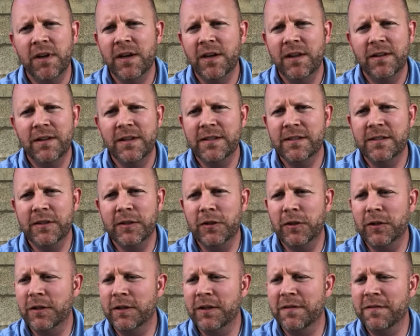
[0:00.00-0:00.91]
These
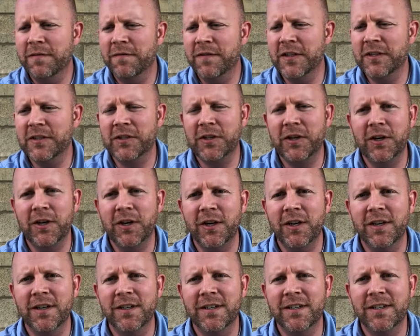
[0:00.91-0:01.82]
little Fisker
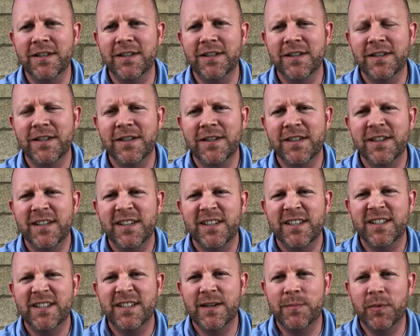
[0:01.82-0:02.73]

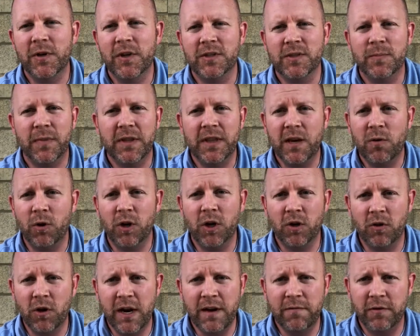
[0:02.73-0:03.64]
snippers, but they work
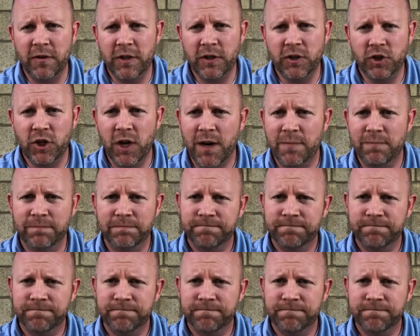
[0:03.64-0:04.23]
great for this job.